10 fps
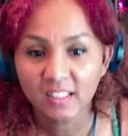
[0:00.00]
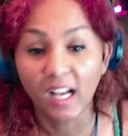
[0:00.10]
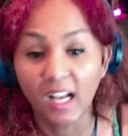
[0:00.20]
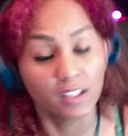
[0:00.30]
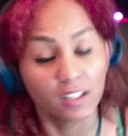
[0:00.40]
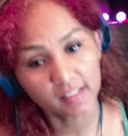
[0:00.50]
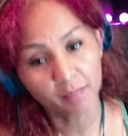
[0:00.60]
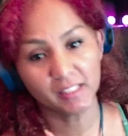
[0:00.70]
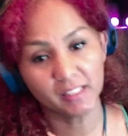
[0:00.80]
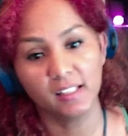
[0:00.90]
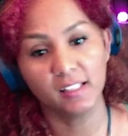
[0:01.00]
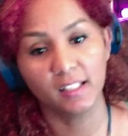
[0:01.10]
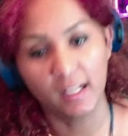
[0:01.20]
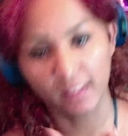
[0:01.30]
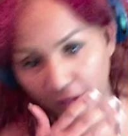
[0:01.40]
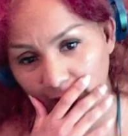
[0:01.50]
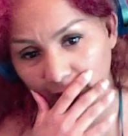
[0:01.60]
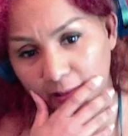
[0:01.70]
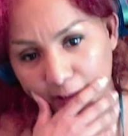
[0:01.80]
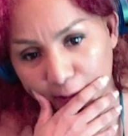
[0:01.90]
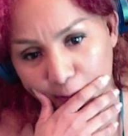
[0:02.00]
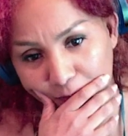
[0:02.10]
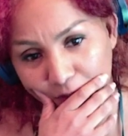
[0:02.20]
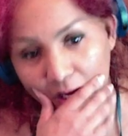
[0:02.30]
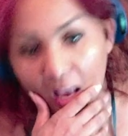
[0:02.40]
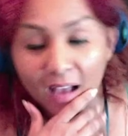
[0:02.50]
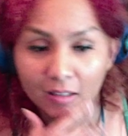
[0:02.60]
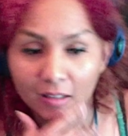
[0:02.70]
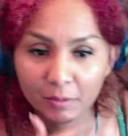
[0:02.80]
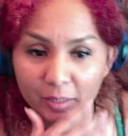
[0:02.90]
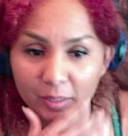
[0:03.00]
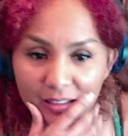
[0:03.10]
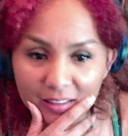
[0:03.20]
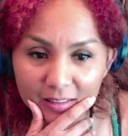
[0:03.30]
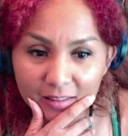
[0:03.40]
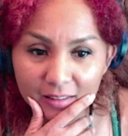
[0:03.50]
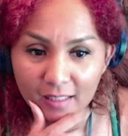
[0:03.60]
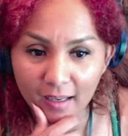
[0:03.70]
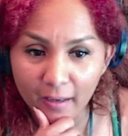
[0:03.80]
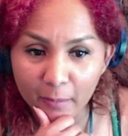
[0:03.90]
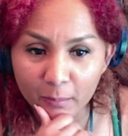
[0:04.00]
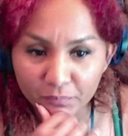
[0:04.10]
I'm gonna be singing another Latino. I'm gonna be singing this time,